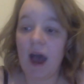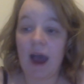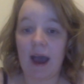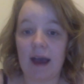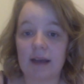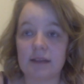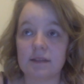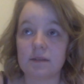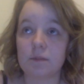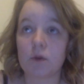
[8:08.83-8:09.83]

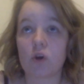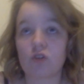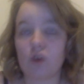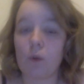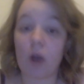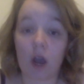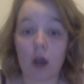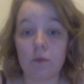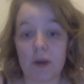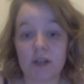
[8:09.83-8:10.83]
and because I weren't
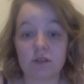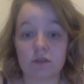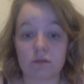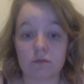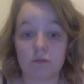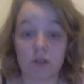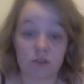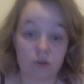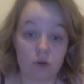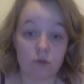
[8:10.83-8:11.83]
going back to my
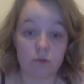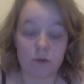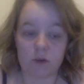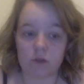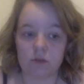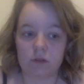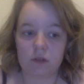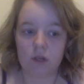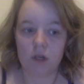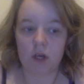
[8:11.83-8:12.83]
school because
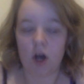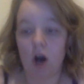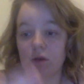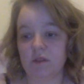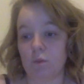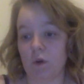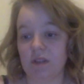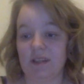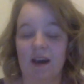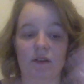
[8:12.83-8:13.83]
I was in one
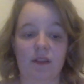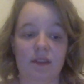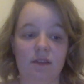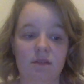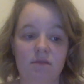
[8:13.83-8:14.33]
town.